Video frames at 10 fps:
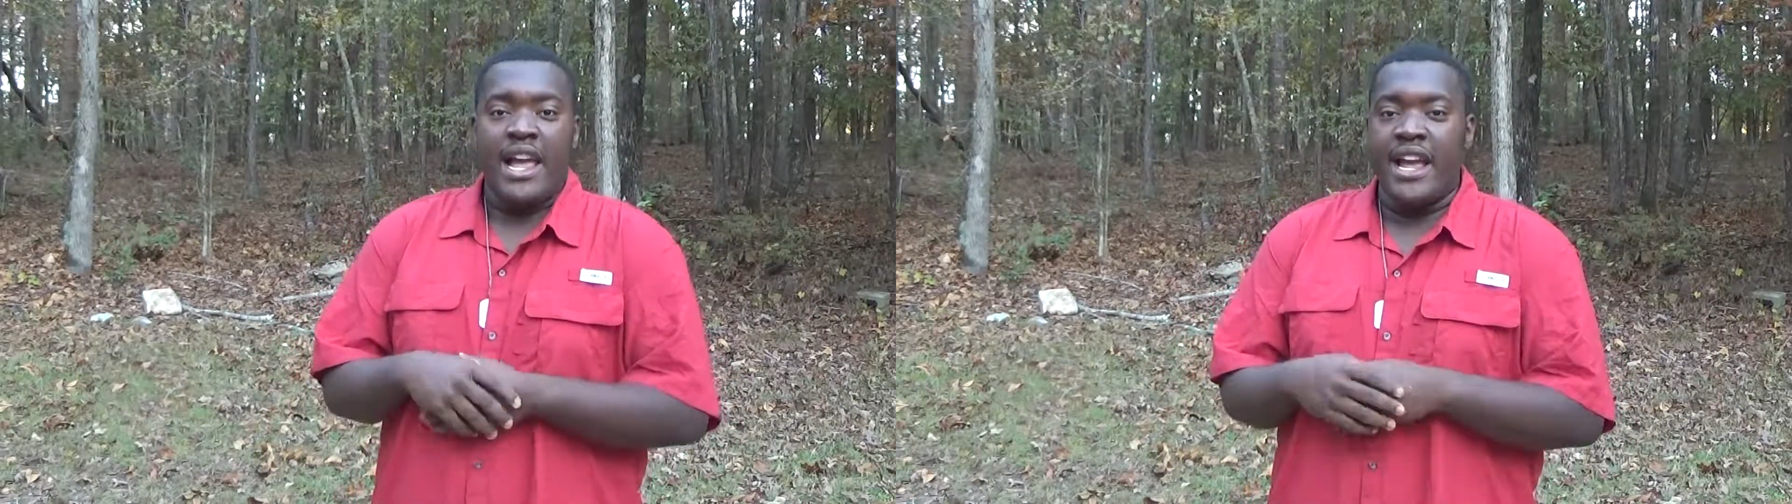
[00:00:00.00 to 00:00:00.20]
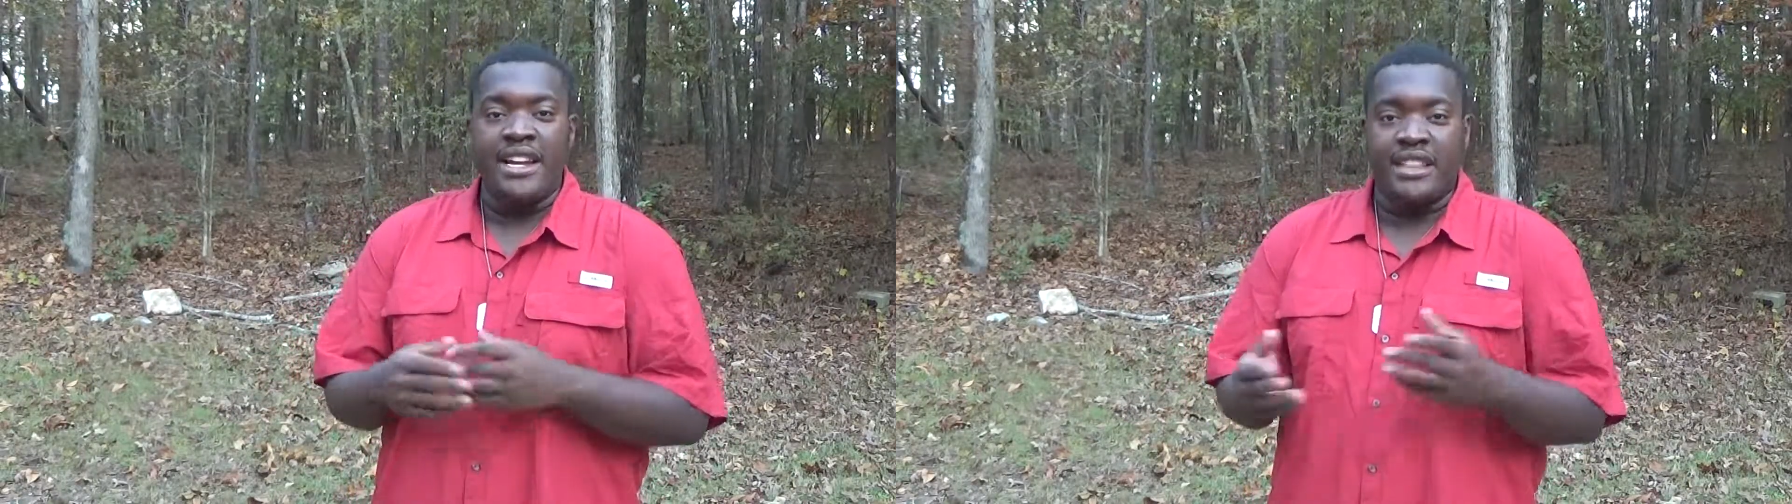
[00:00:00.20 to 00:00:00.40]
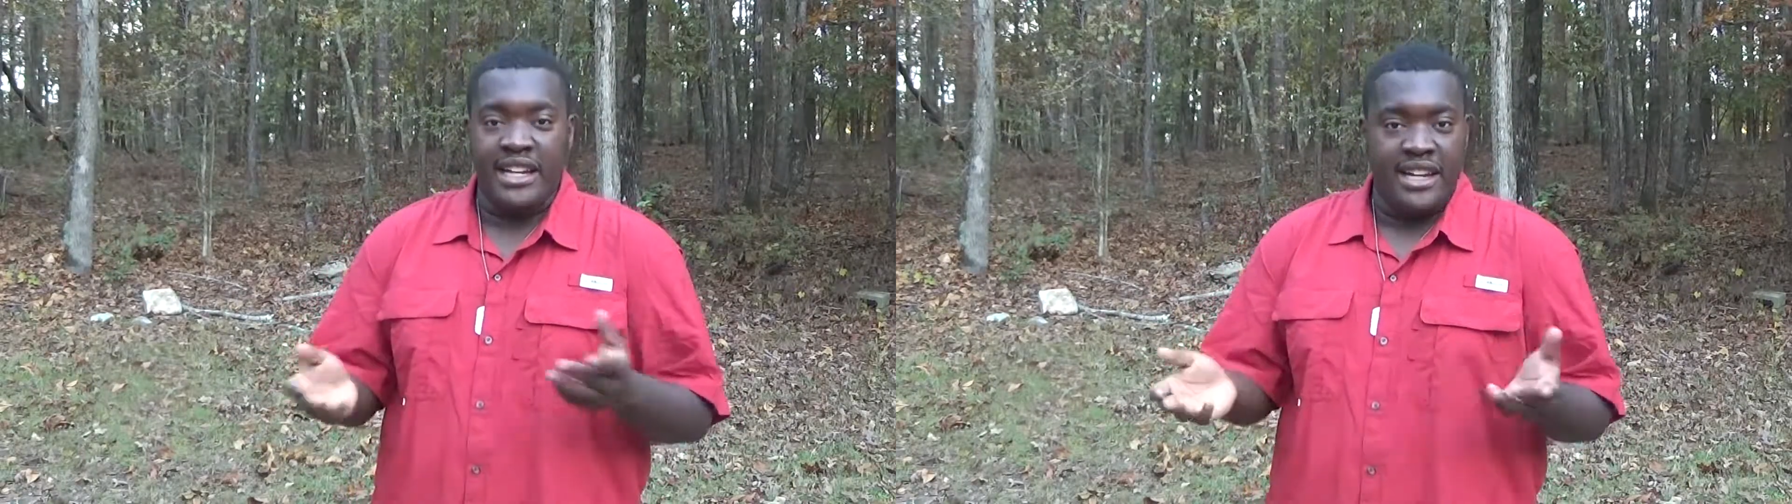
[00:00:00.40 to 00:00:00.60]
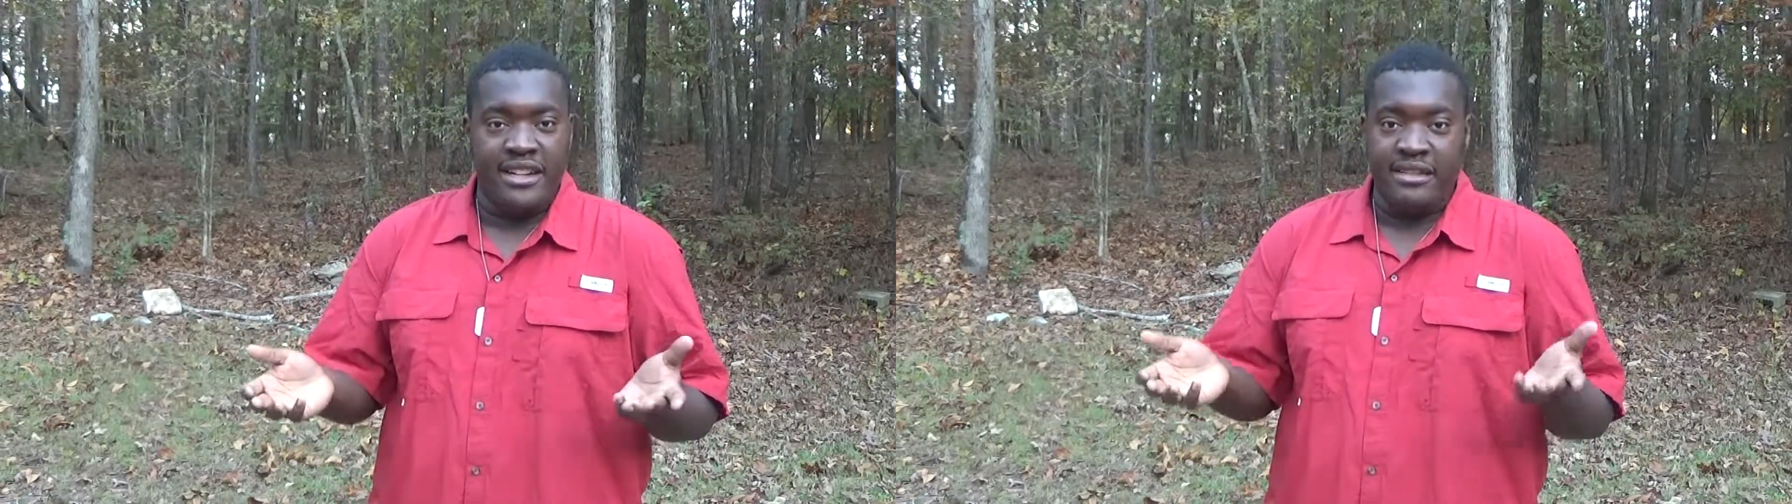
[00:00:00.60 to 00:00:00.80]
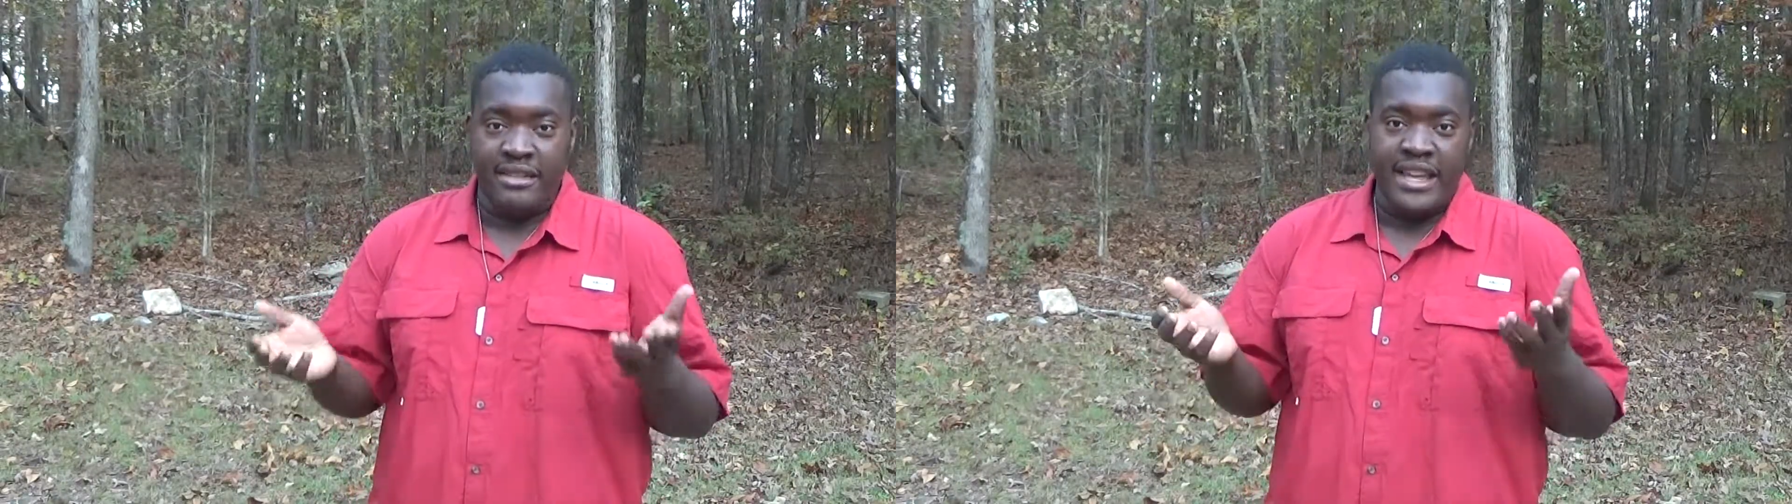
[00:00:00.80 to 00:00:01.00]

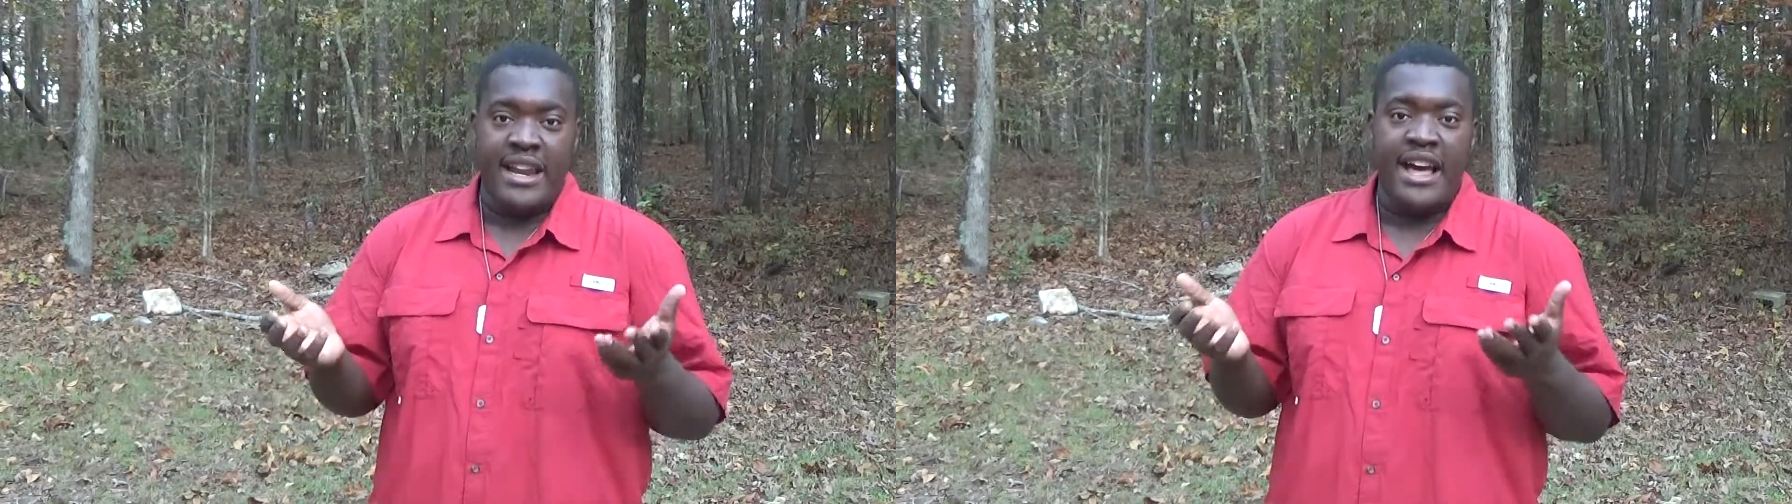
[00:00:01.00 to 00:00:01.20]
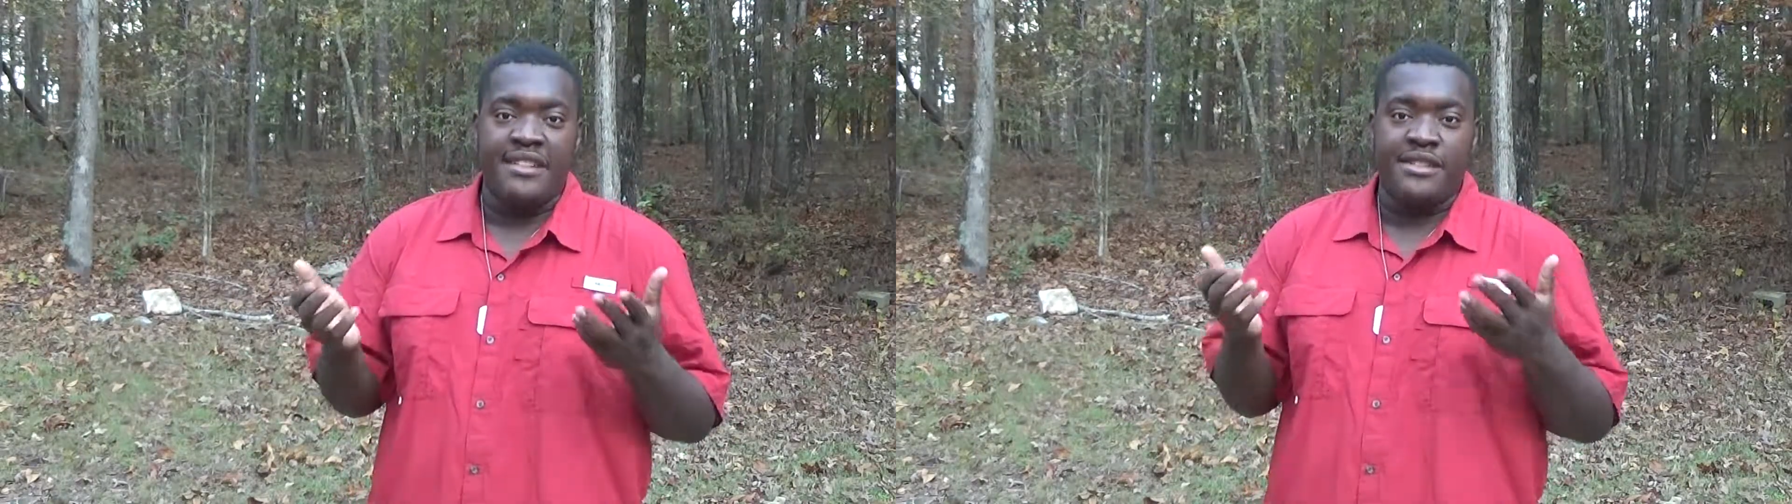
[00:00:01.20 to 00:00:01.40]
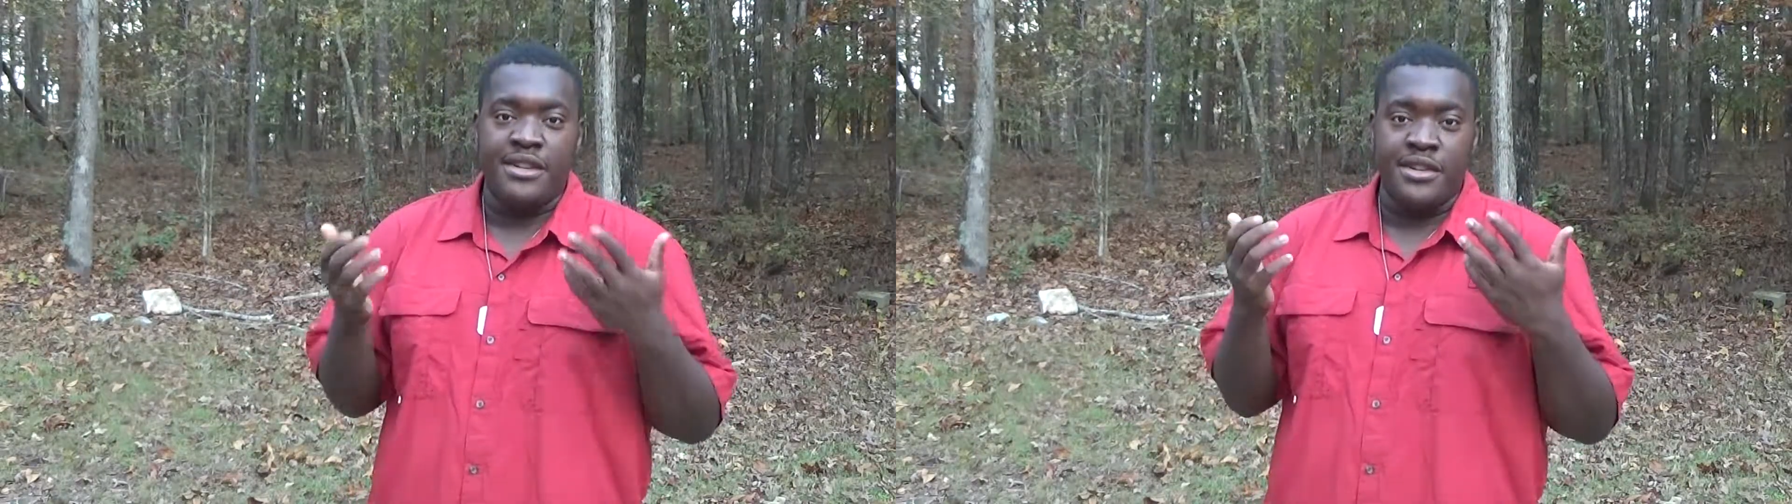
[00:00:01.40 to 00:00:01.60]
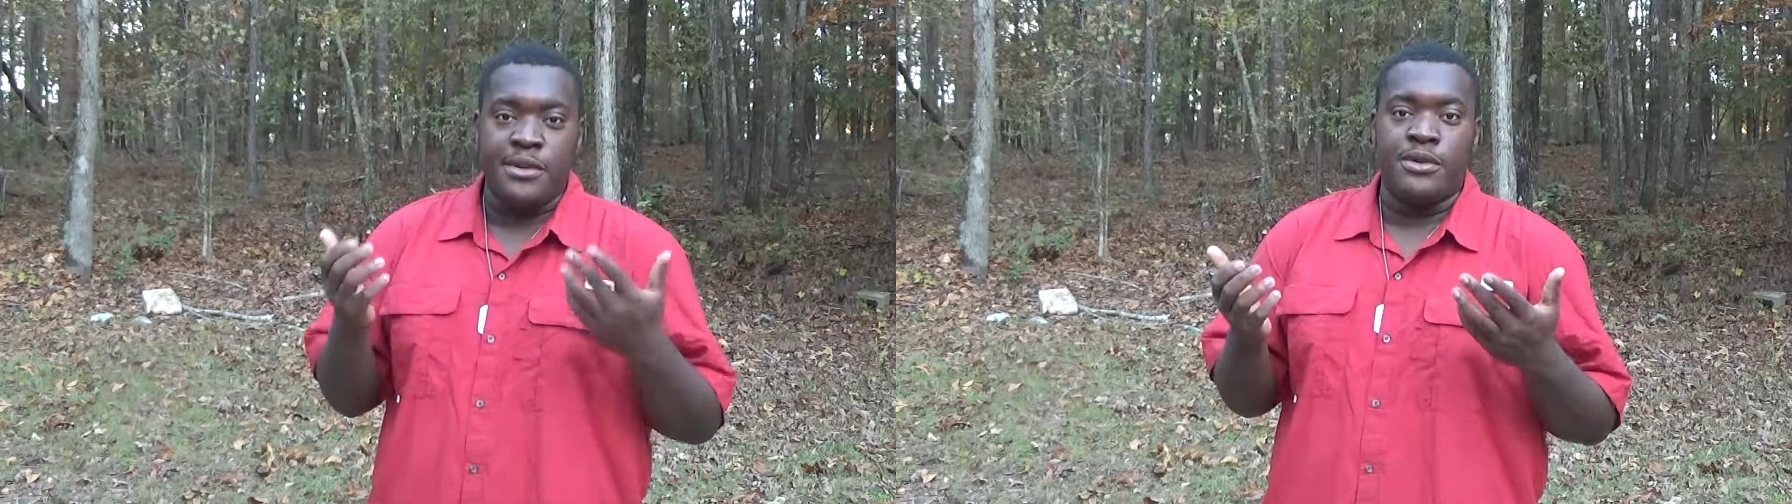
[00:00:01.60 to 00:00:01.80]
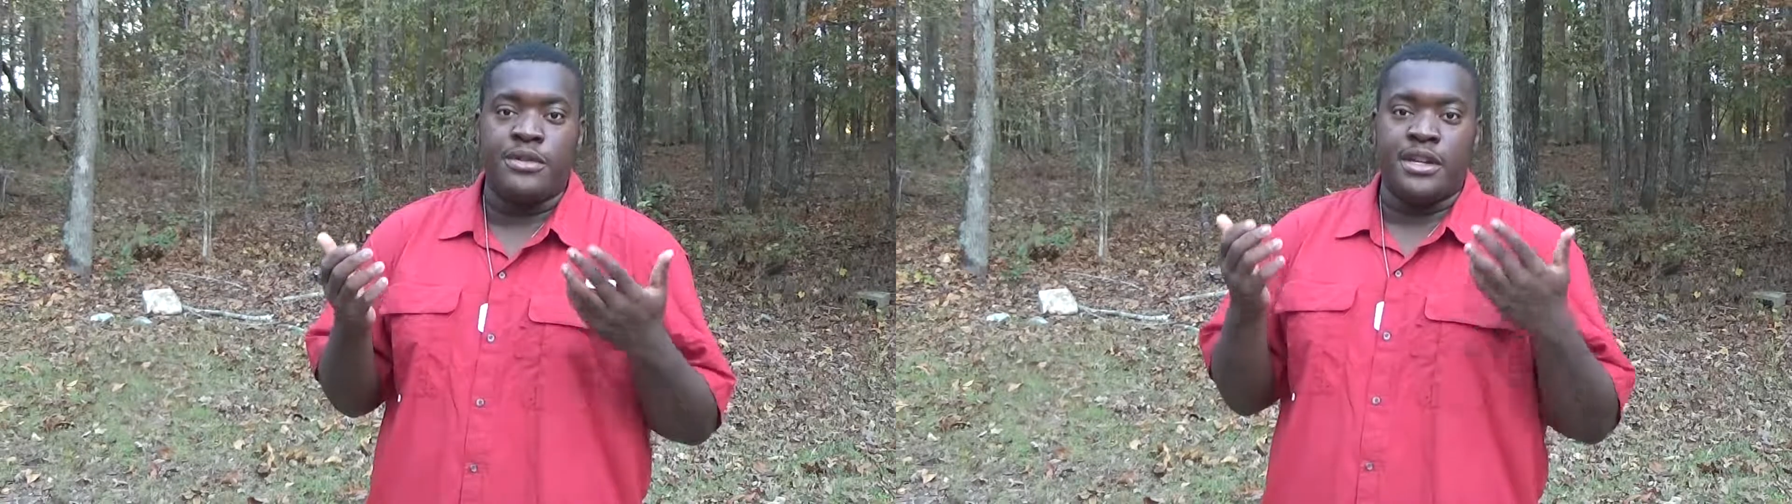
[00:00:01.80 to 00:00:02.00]
anything that has to
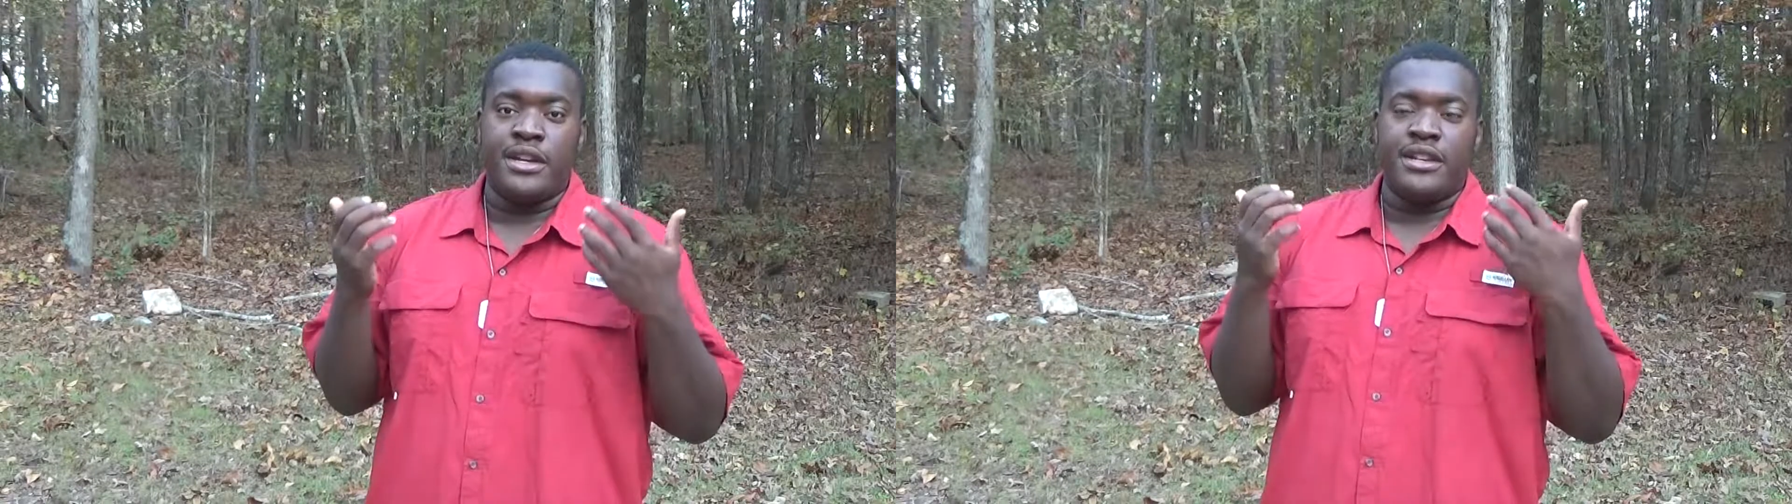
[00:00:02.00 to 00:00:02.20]
do to